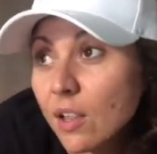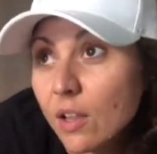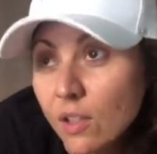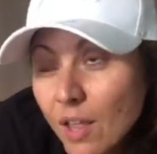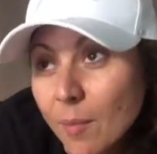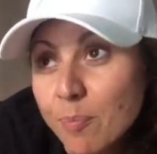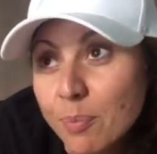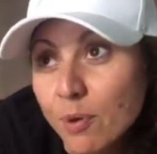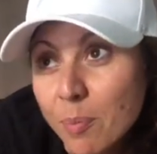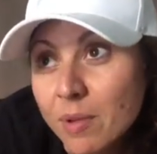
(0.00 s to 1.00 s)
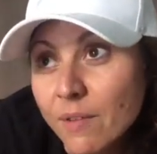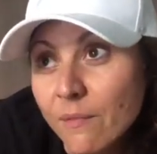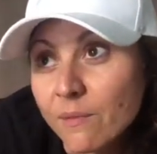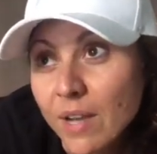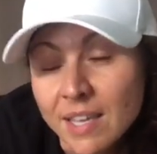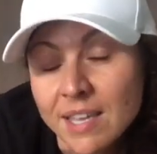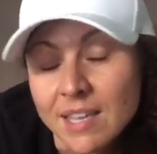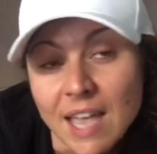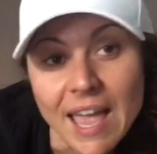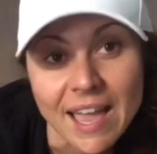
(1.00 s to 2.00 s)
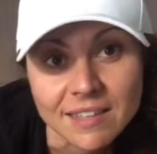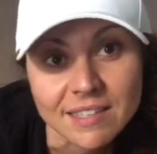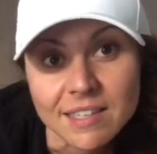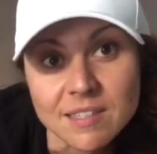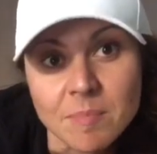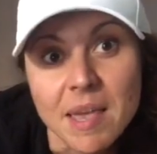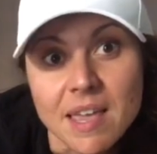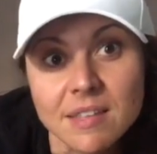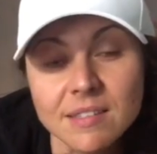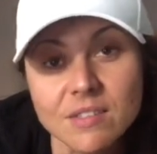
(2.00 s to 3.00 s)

Like proper fucking hectic speeds.